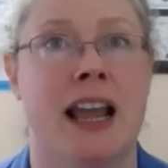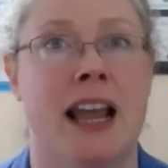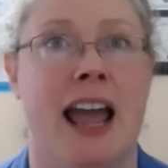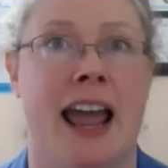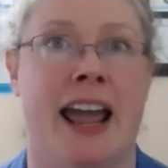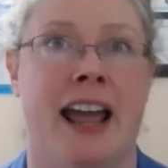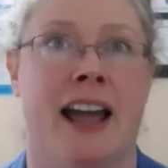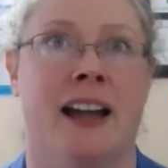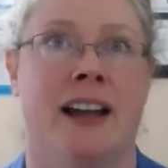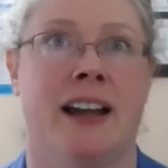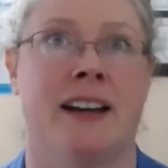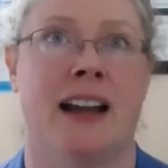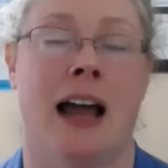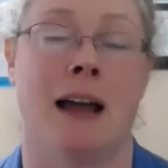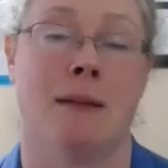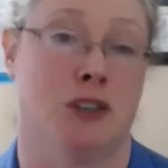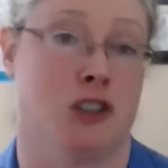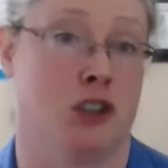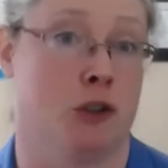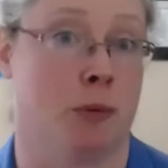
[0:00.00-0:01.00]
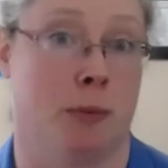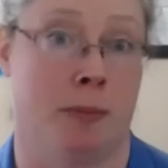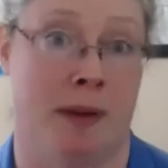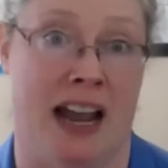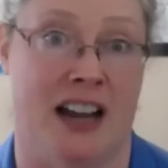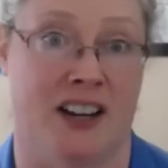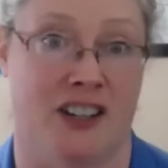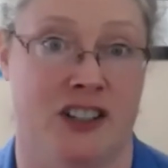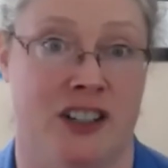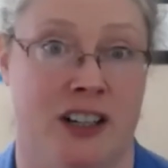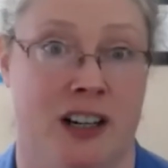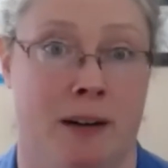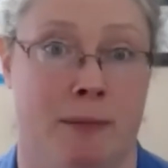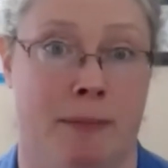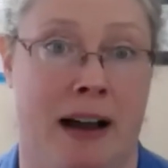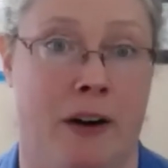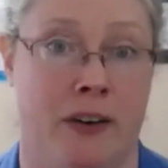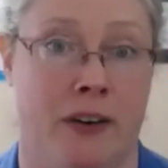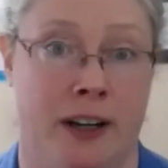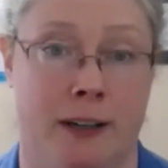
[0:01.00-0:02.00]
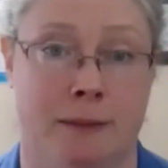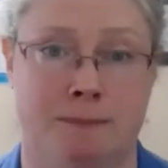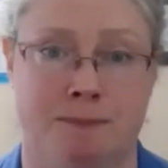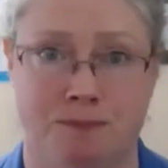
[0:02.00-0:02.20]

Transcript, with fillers: and I'm super passionate about it.